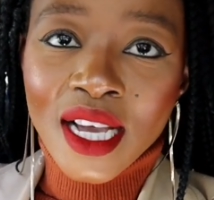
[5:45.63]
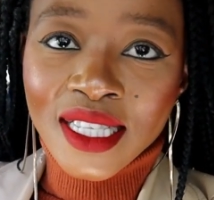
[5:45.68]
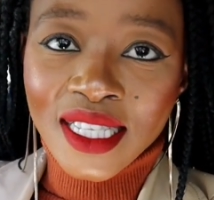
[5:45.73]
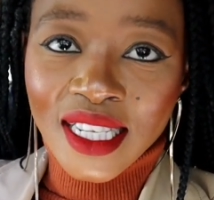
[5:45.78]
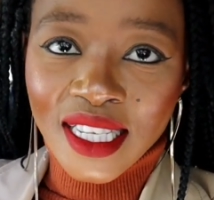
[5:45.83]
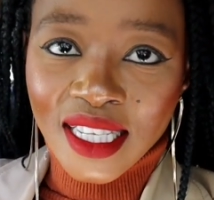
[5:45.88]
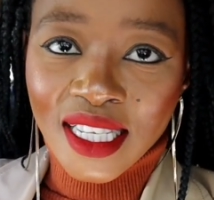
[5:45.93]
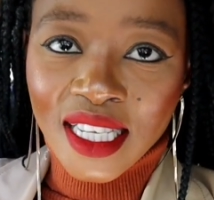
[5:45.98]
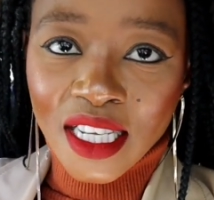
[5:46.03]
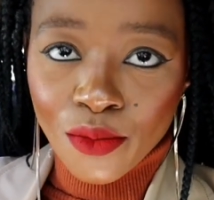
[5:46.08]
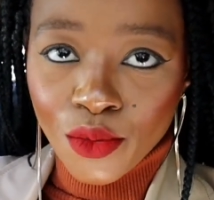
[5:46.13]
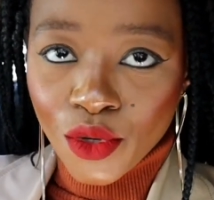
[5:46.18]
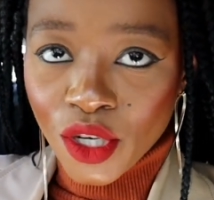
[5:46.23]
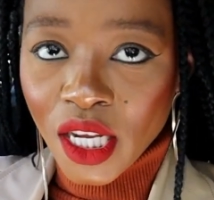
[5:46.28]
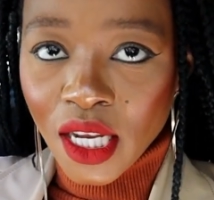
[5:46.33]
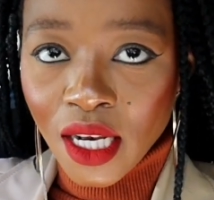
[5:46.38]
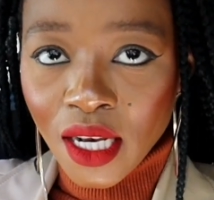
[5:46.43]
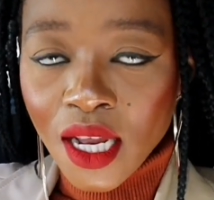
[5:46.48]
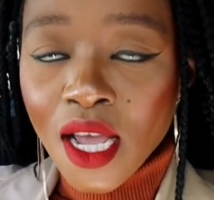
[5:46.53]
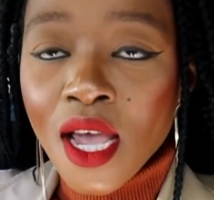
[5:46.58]

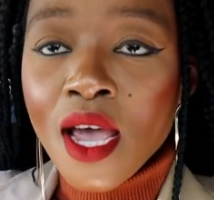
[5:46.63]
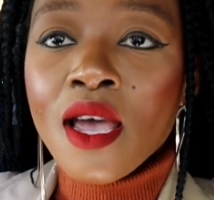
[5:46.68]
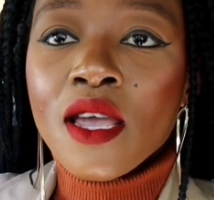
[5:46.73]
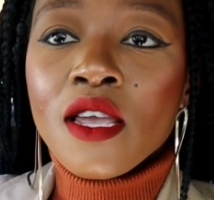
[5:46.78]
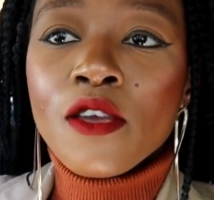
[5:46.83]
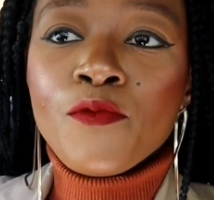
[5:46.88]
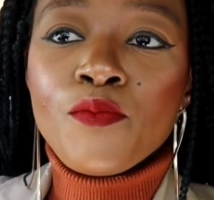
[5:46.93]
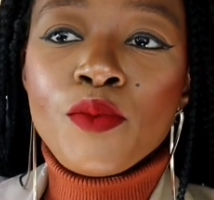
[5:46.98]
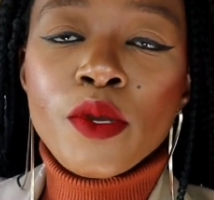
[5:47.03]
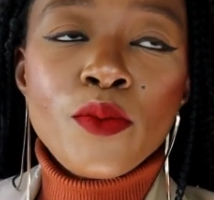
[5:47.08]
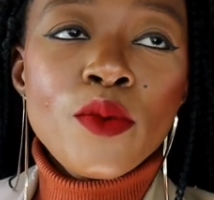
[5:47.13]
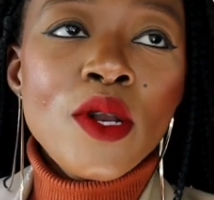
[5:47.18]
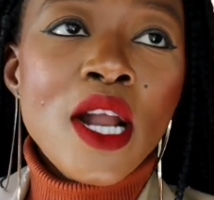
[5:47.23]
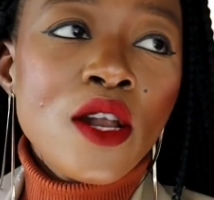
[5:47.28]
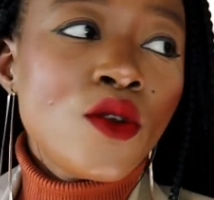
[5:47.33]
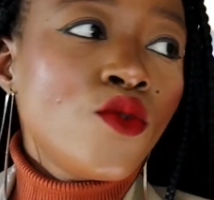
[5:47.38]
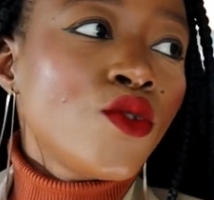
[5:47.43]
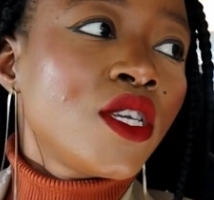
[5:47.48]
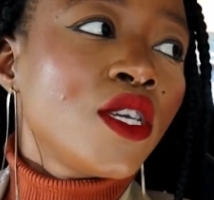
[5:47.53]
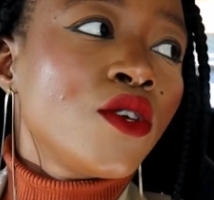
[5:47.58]
description. If people
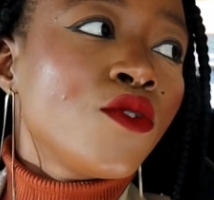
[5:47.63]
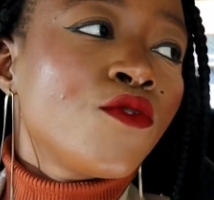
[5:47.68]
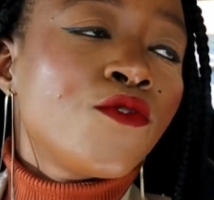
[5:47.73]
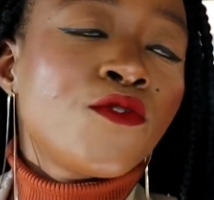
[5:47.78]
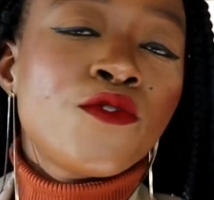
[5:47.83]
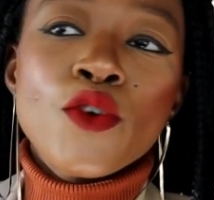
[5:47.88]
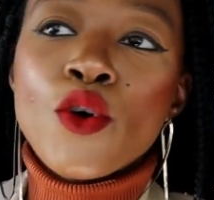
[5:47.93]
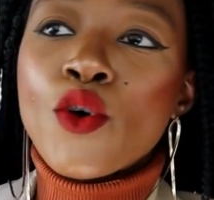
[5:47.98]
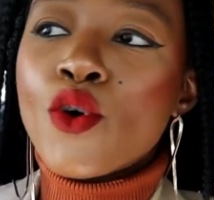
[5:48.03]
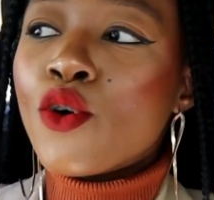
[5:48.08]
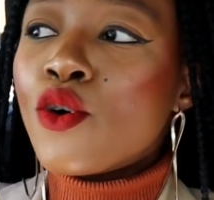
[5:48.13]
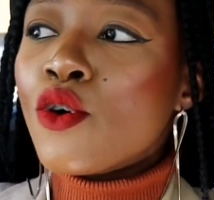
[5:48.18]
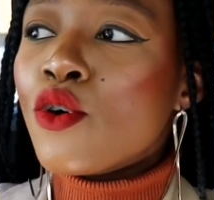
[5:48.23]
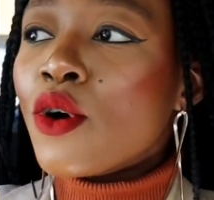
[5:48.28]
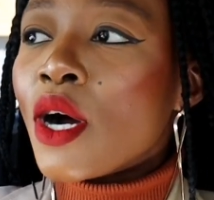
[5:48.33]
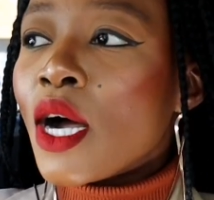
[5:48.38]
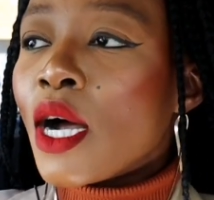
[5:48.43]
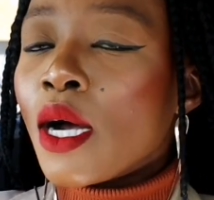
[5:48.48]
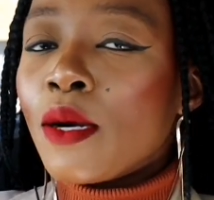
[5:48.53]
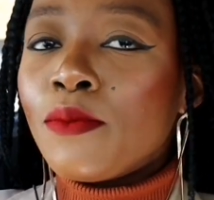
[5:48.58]
are looking for